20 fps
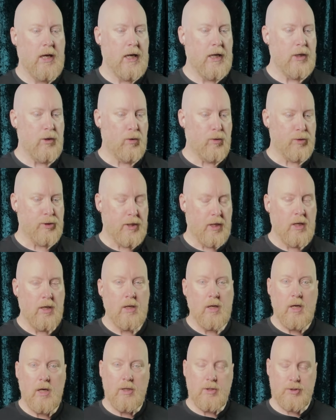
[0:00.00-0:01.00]
in order
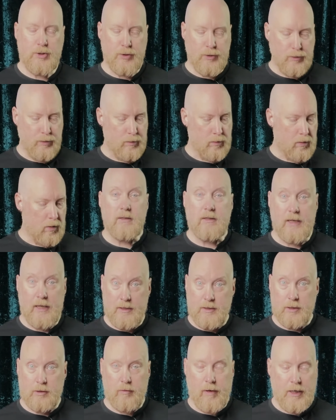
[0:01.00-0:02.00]
to
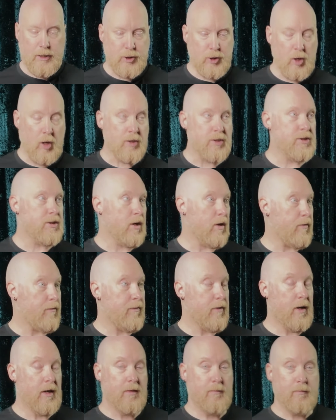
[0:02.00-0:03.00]
get the correct shot. So for a